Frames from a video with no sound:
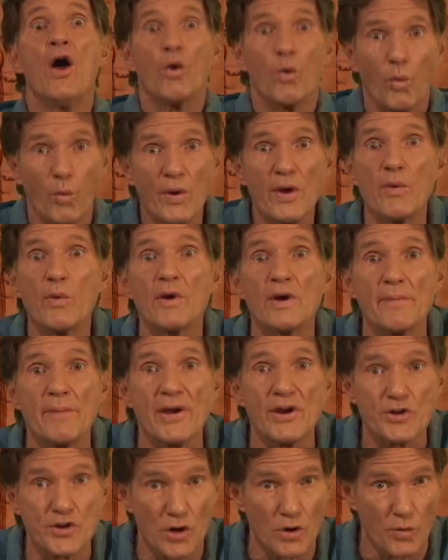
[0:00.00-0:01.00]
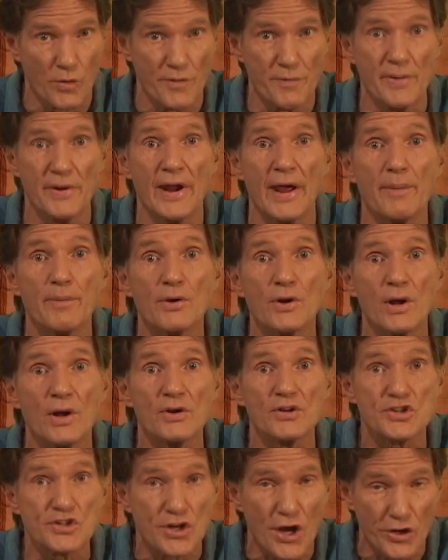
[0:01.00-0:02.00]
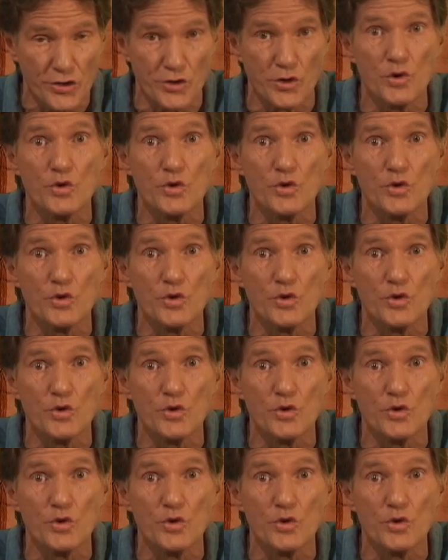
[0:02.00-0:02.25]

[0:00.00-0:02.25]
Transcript: we want to make sure we've been able to suck